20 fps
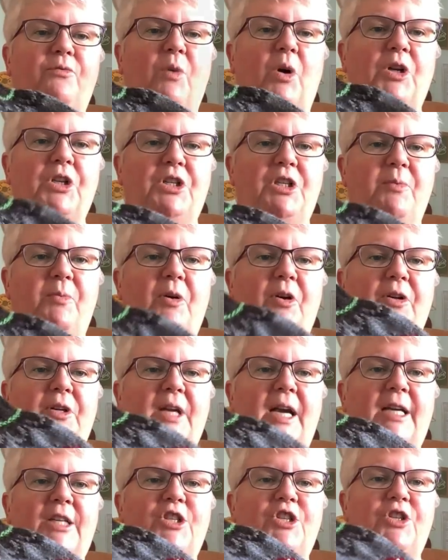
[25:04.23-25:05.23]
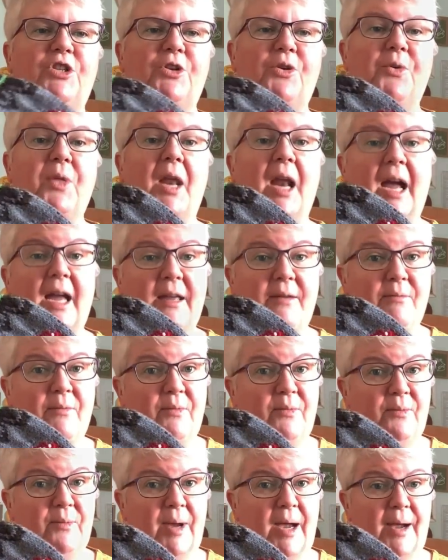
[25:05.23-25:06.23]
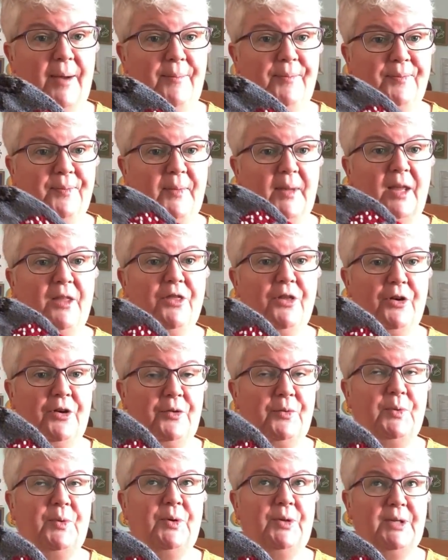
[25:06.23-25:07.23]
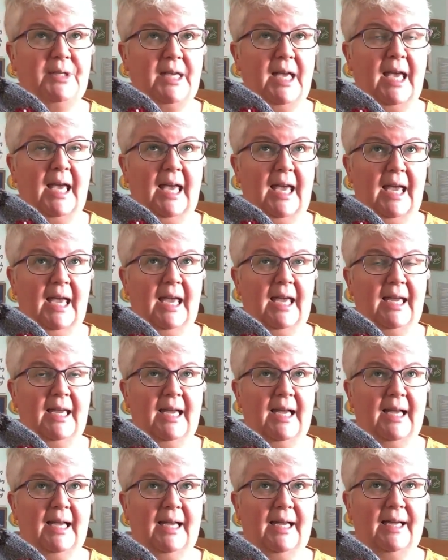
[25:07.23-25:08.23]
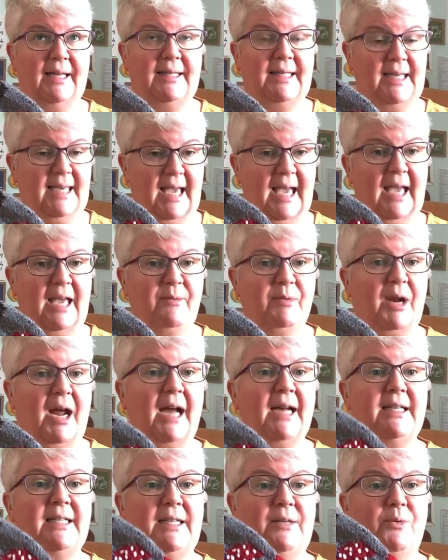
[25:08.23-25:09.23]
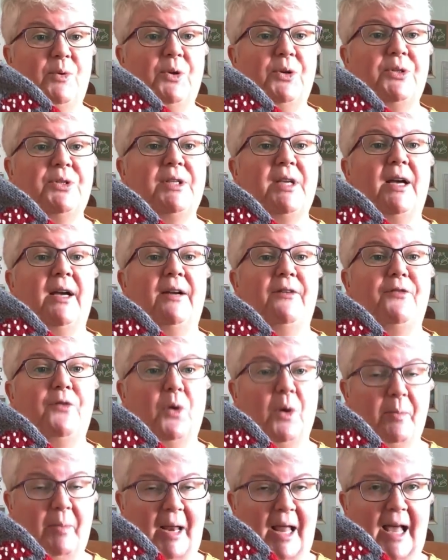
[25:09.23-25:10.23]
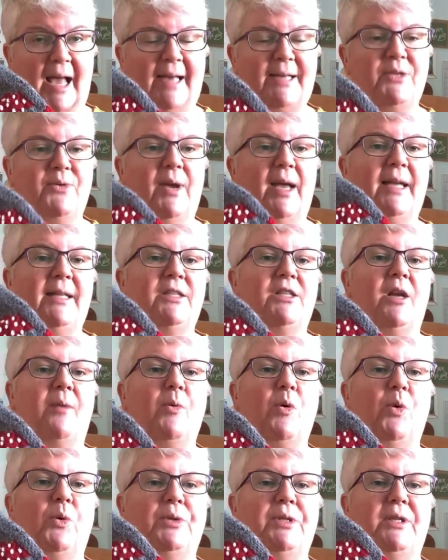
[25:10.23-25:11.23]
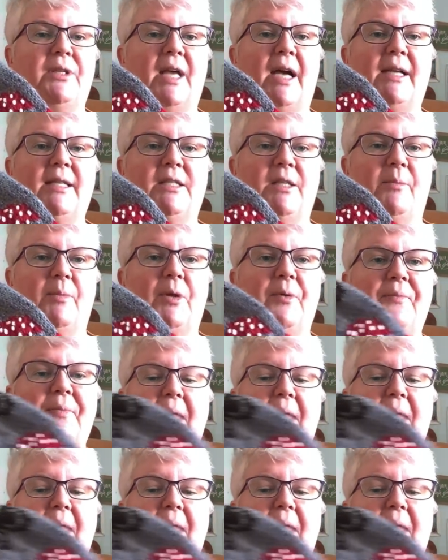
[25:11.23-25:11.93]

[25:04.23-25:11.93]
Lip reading: watched the podcast, you know that I thought it was a DK, but it actually was a 4-ply, so it ended up holding that double.